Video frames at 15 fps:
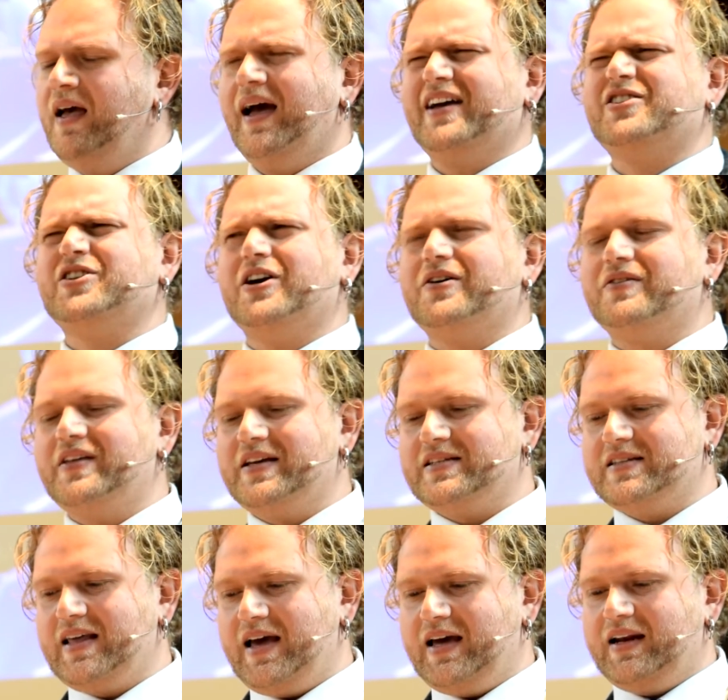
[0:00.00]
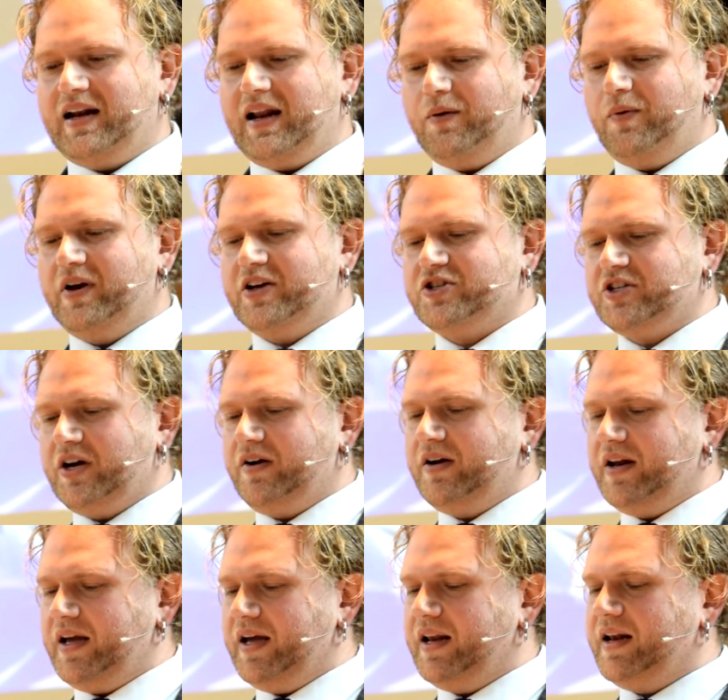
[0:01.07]
I shared this then, and I want to share
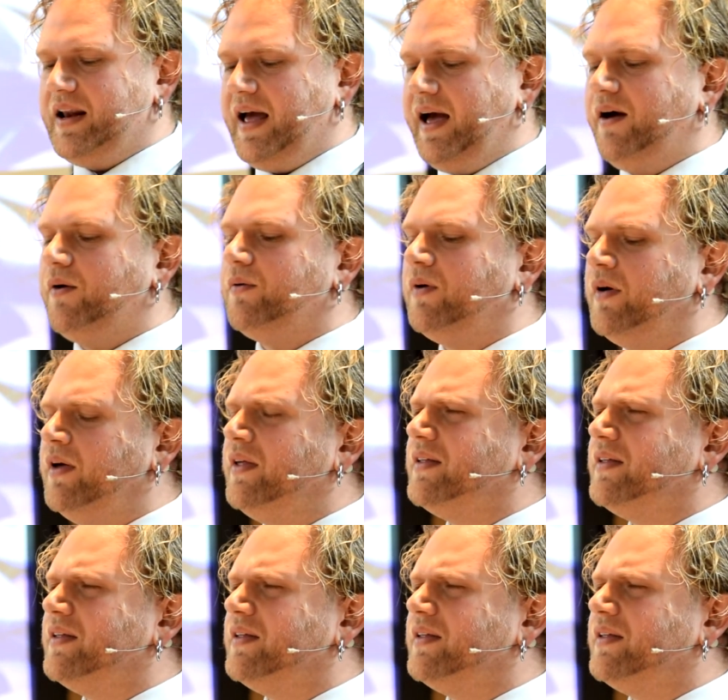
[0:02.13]
it again now.